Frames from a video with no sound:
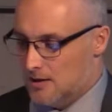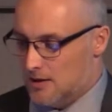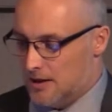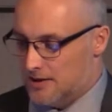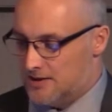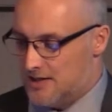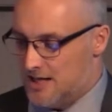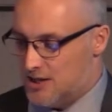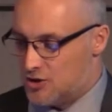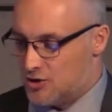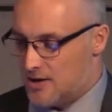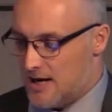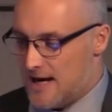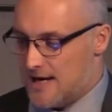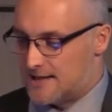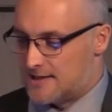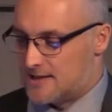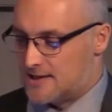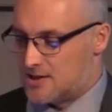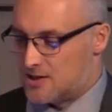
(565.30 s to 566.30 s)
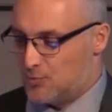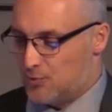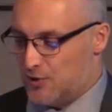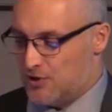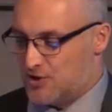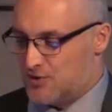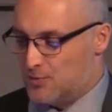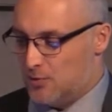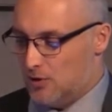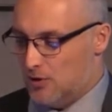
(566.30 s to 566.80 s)
A teacher asks the
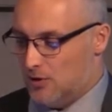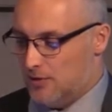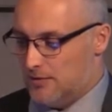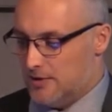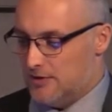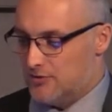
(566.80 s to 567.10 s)
principal